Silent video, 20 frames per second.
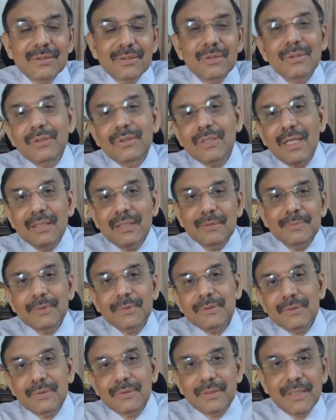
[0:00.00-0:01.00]
will take care of
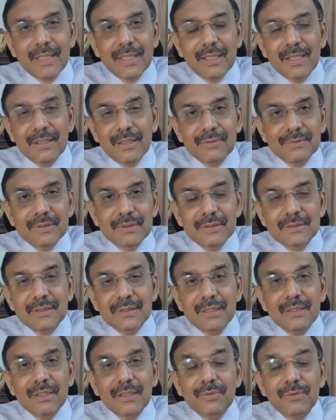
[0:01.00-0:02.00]
this, and therefore they
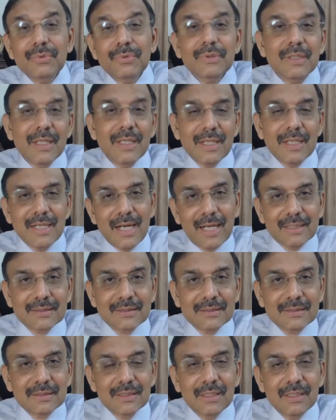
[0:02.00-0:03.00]
relax. So
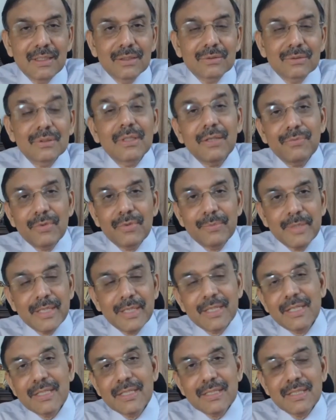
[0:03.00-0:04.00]
therefore medication errors
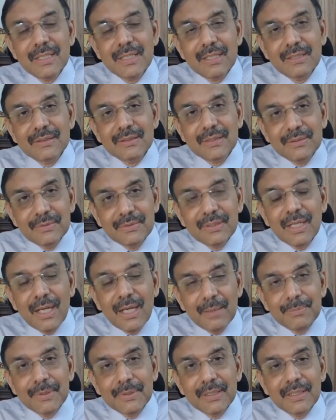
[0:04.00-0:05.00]
even happen in
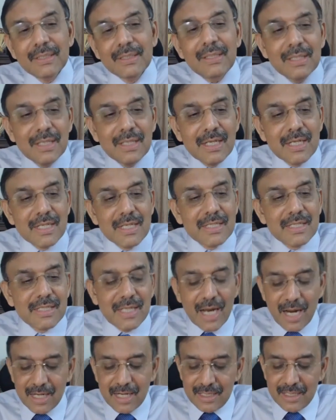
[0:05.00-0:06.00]
shared
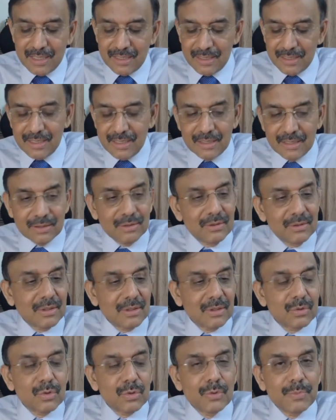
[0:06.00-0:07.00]
2%
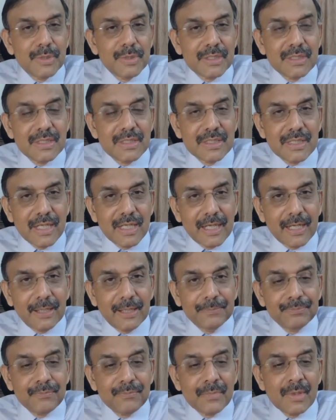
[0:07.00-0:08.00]
checking. So
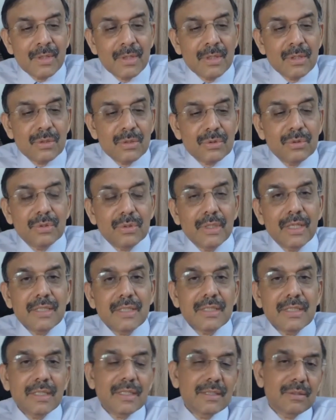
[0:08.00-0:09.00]
they said, let us
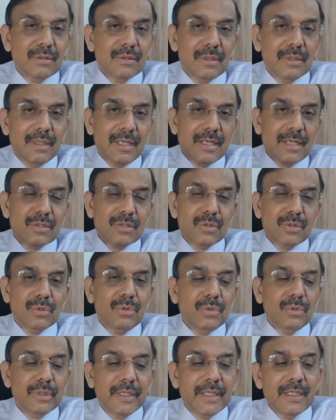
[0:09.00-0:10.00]
do
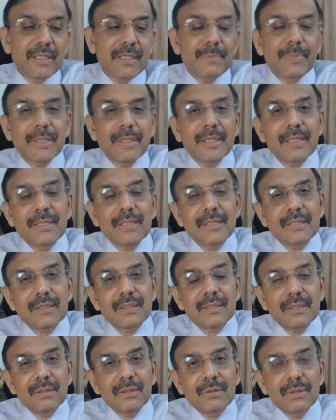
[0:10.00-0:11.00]
independent, double
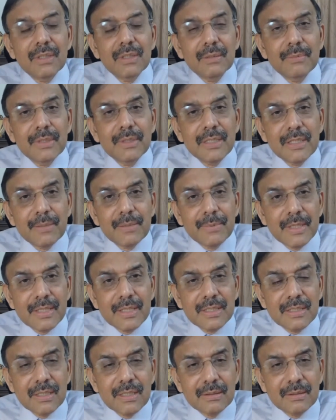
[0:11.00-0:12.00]
independent checking.
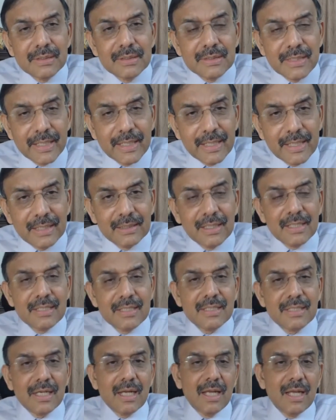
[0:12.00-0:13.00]
That is, I
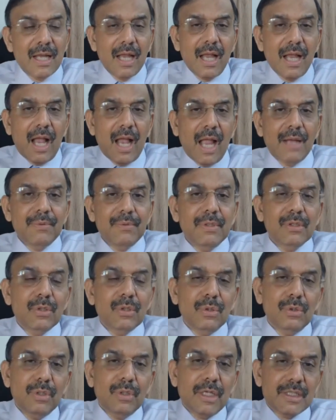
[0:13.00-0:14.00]
will go and check all
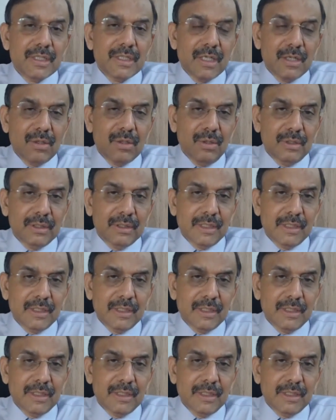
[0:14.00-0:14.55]
the details